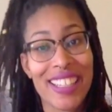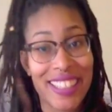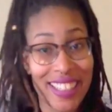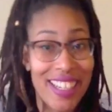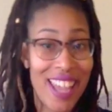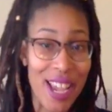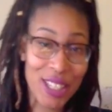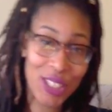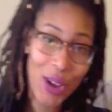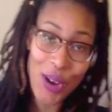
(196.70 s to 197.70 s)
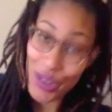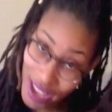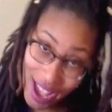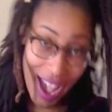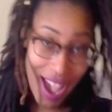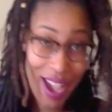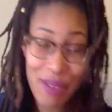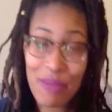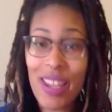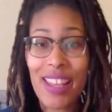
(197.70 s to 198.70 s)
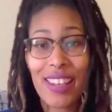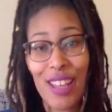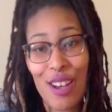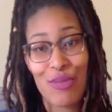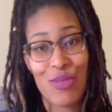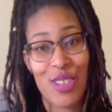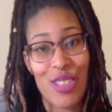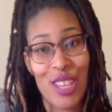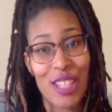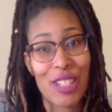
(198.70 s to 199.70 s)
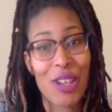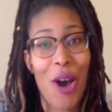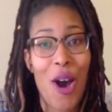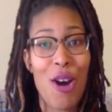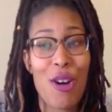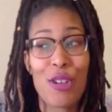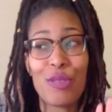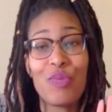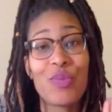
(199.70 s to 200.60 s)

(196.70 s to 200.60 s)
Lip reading: the next show that I am in love with is called